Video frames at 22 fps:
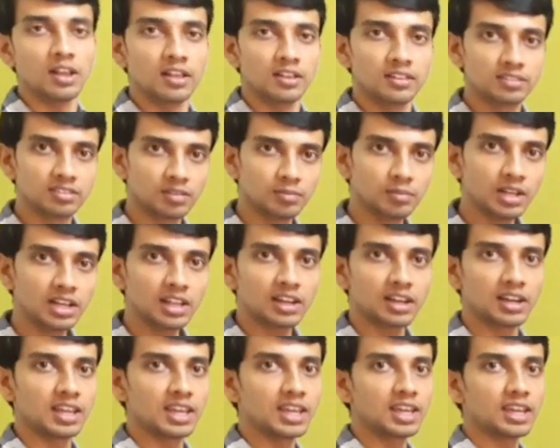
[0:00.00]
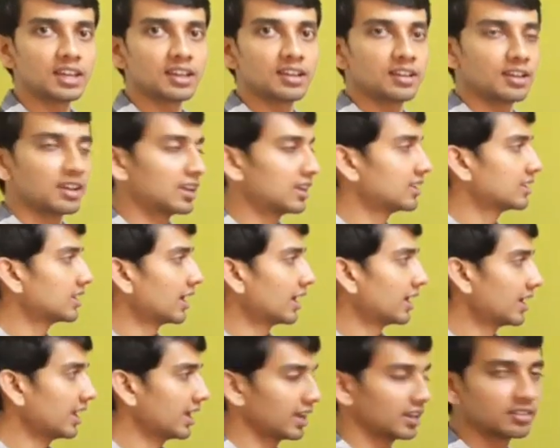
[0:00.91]
Similarly, in the
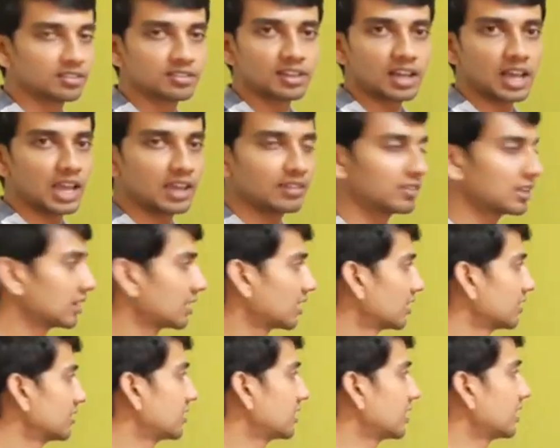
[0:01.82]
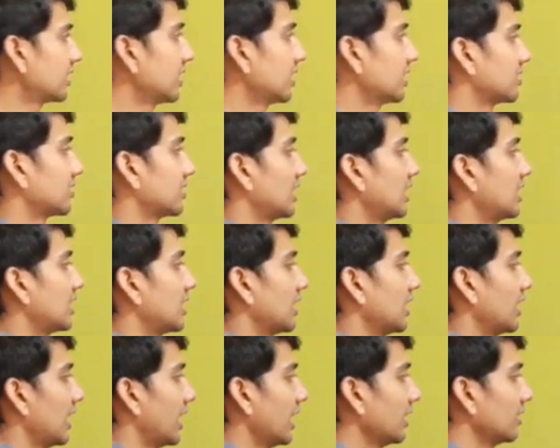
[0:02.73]
next, I will consider a set
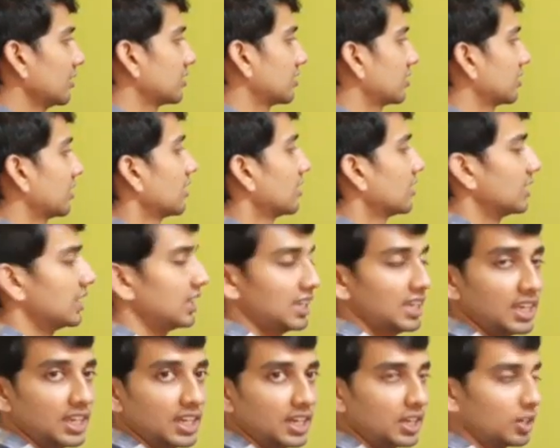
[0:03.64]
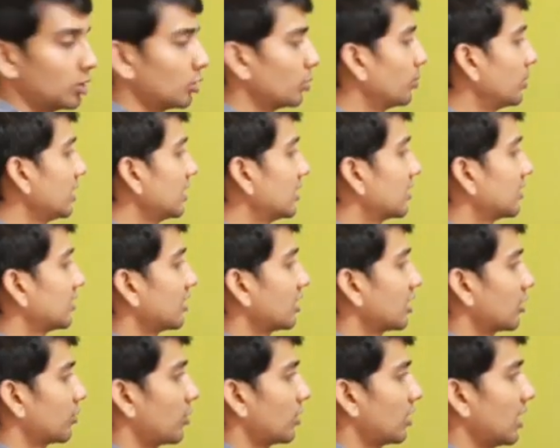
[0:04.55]
x, E, to be the
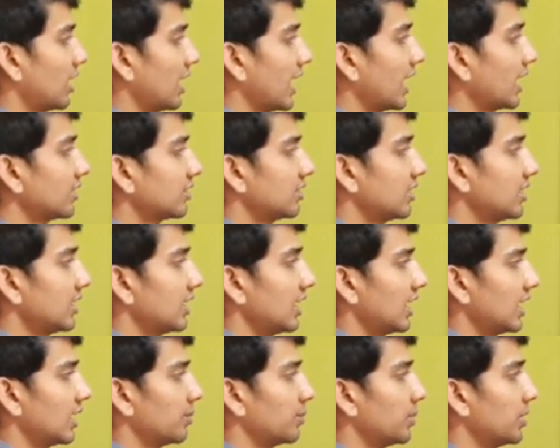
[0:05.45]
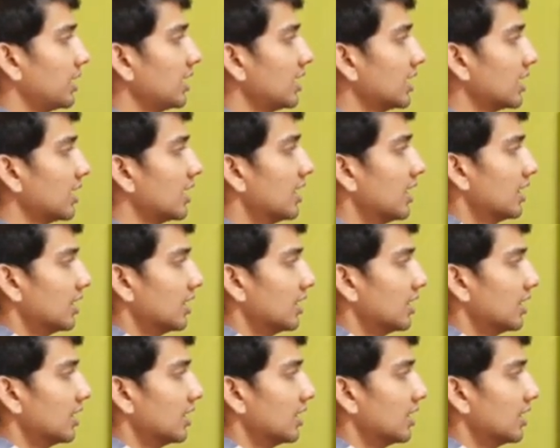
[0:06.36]
set of all x in AB,